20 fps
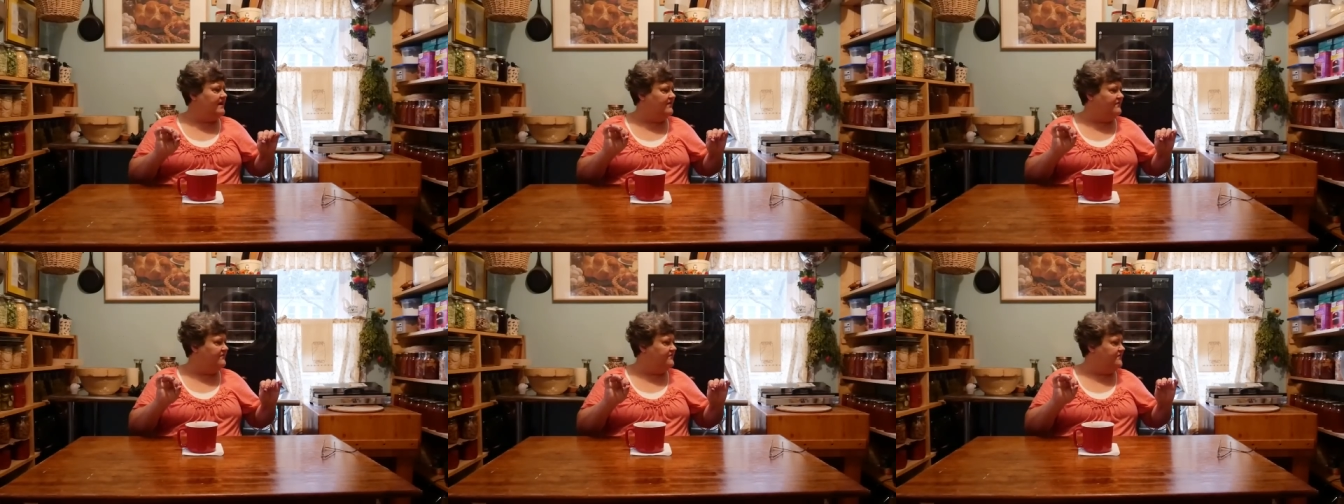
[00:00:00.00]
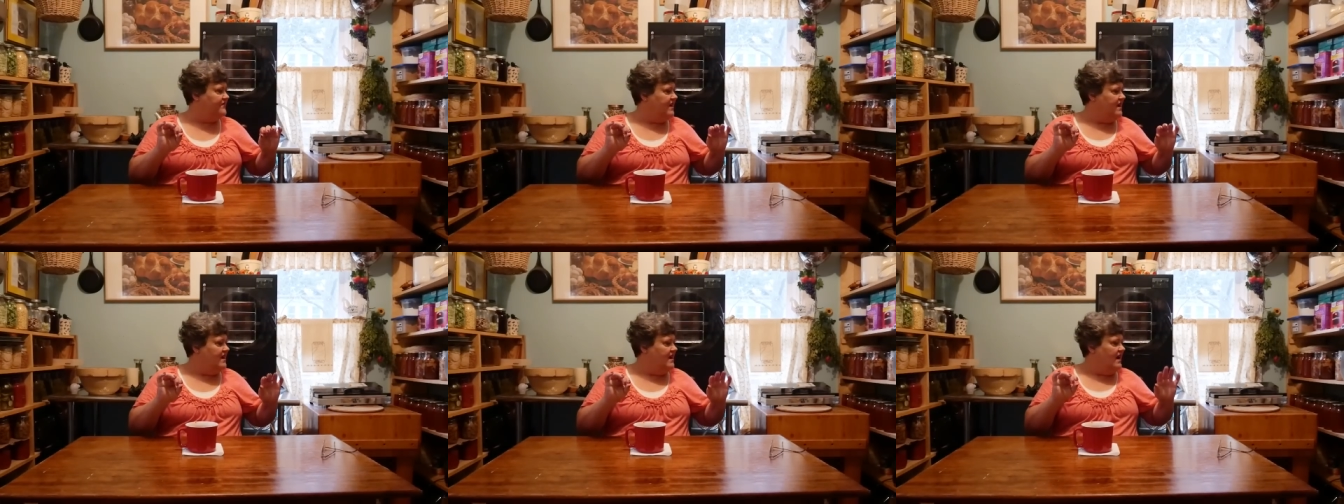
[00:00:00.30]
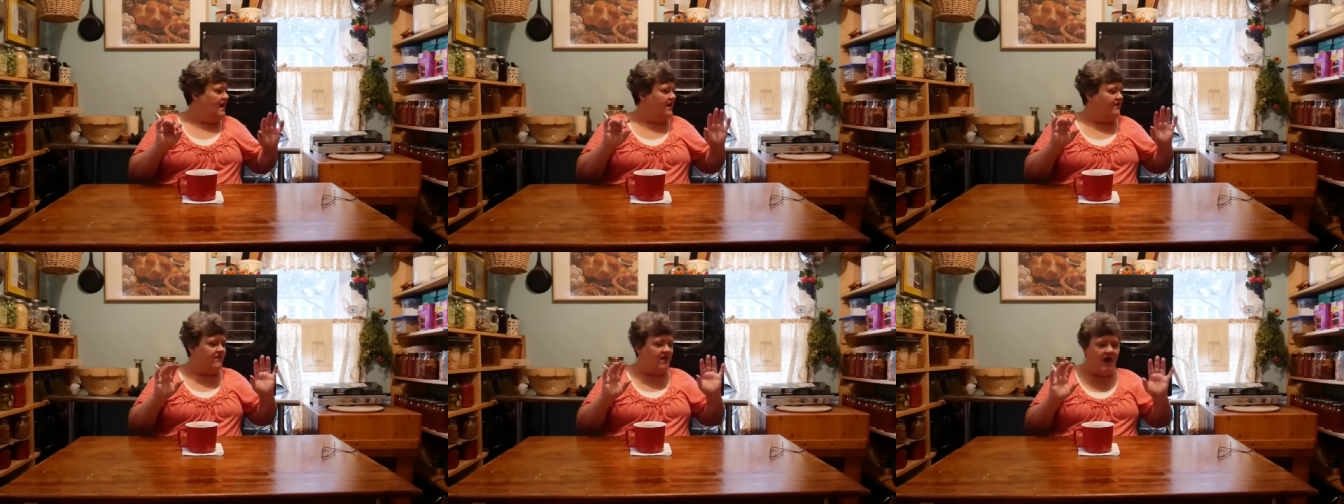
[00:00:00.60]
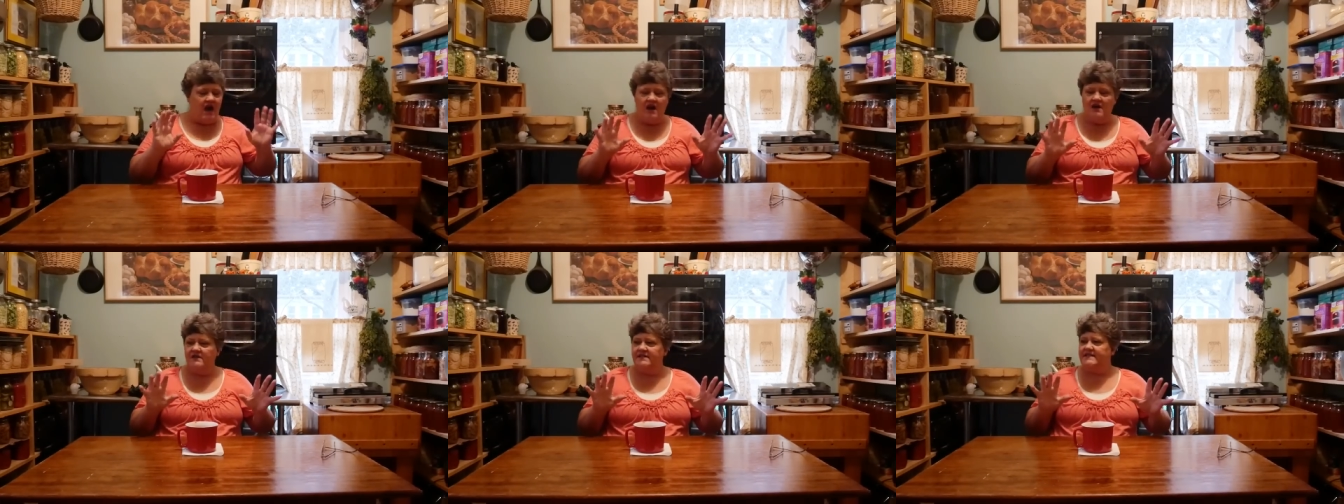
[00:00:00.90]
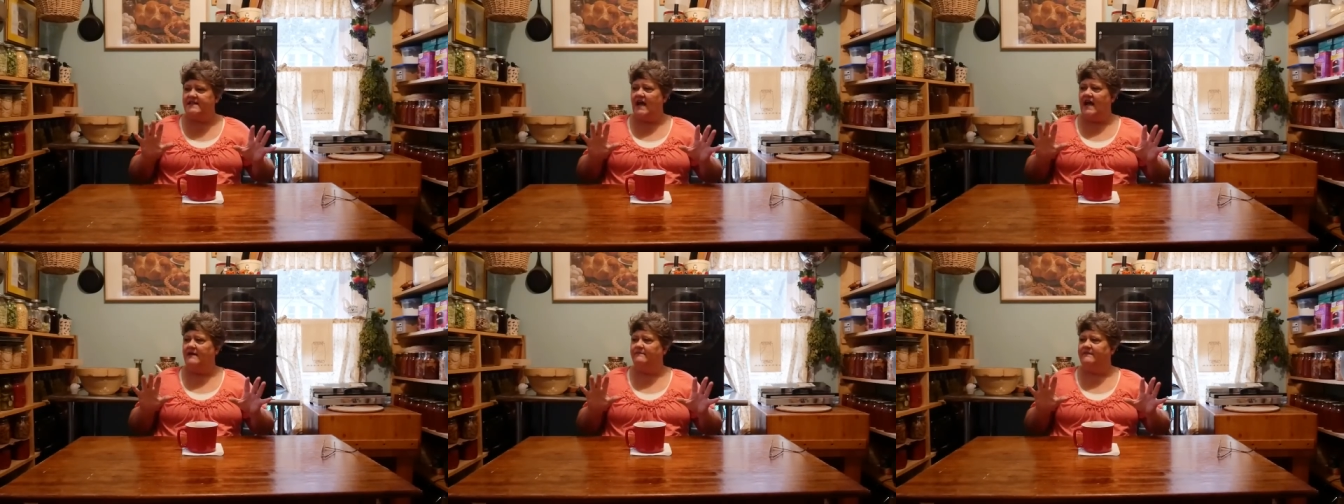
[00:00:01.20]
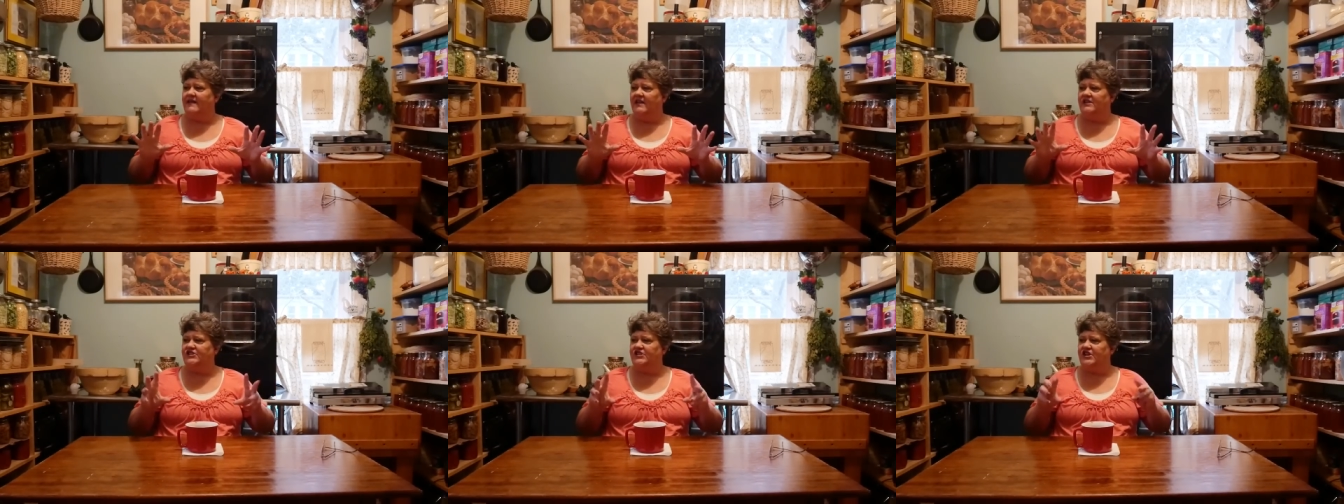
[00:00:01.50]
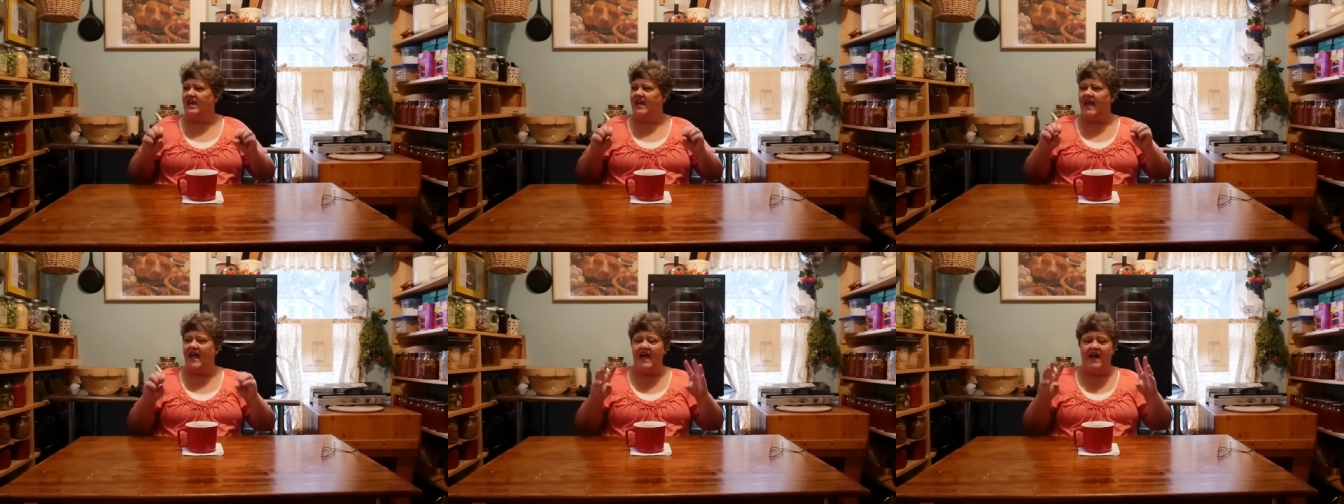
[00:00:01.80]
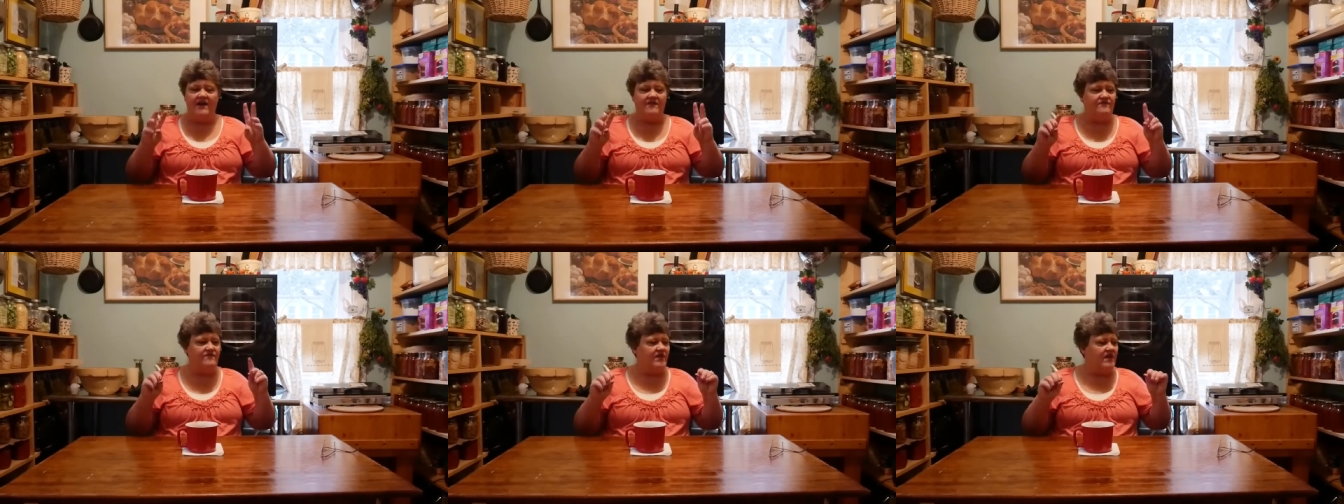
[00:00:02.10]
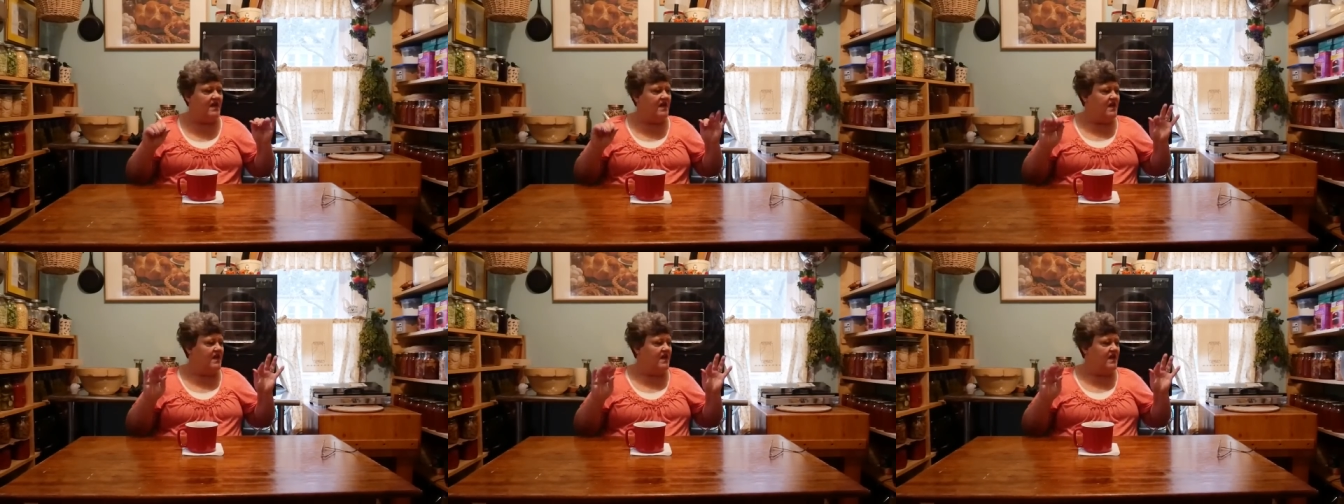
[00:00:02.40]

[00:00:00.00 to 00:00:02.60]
of... of hard time that you have,